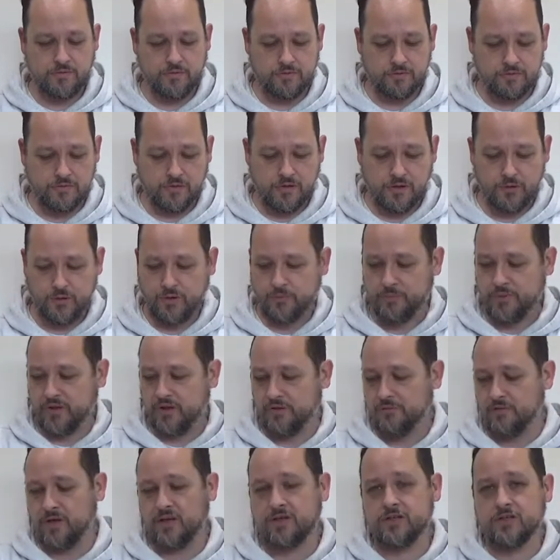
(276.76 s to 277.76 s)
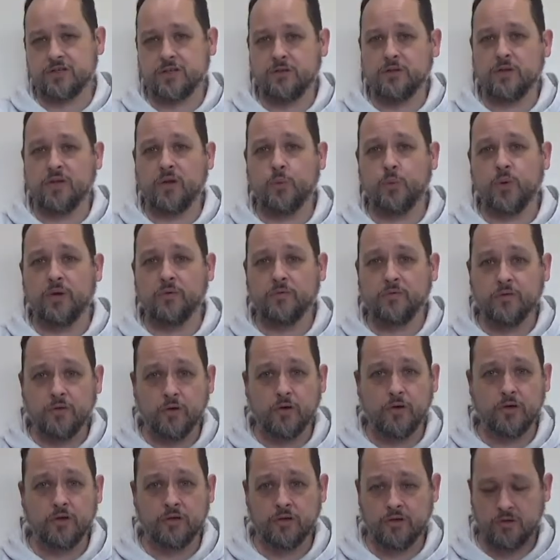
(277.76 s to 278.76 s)
OMP race suit that I went
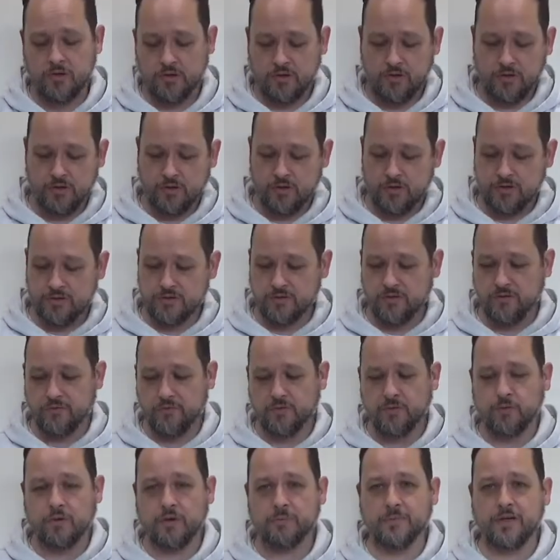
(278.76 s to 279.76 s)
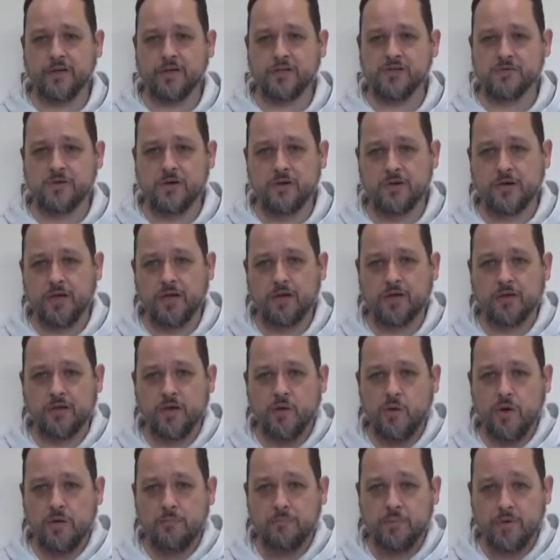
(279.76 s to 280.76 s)
for, so I thought, well, I might as well get
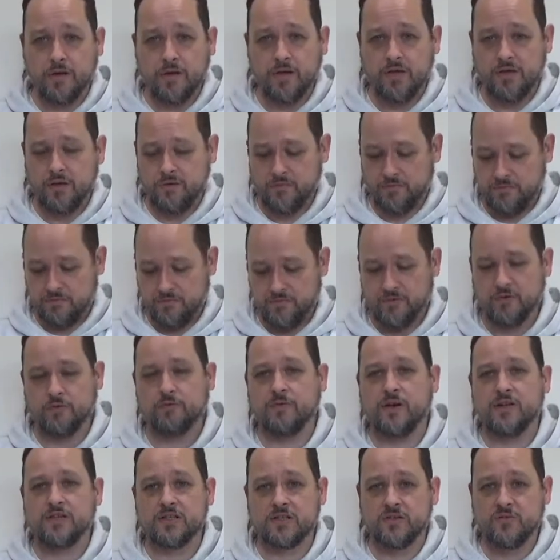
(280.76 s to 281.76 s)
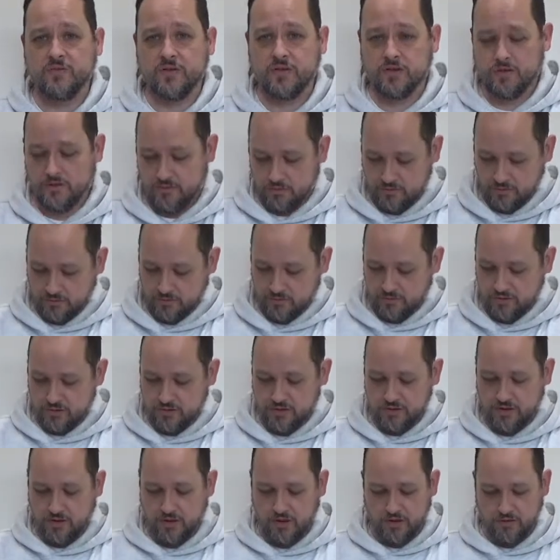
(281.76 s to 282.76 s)
OMP for the rest of it and
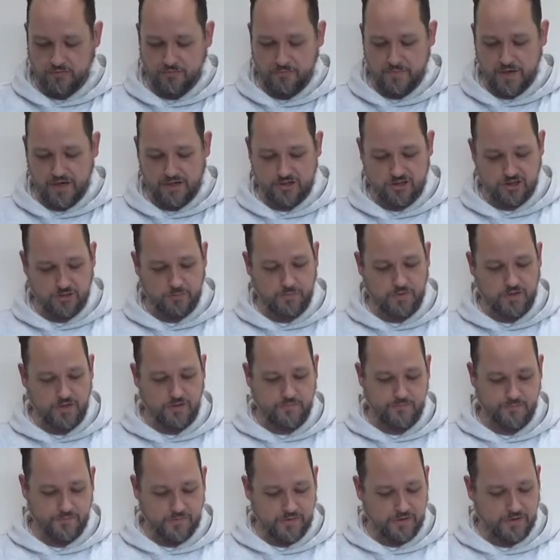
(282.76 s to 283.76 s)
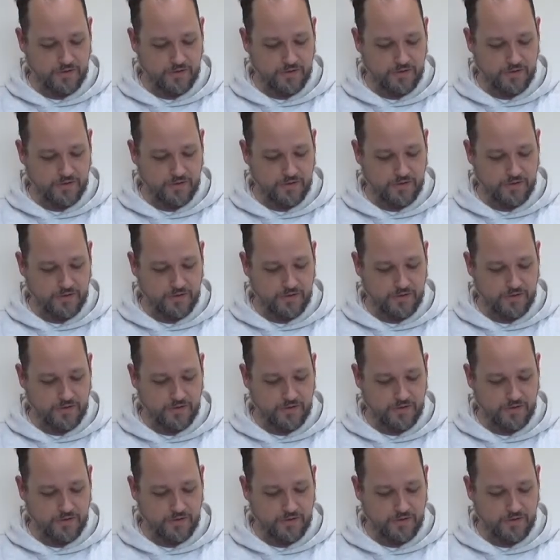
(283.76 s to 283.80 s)
just kind of match a bit.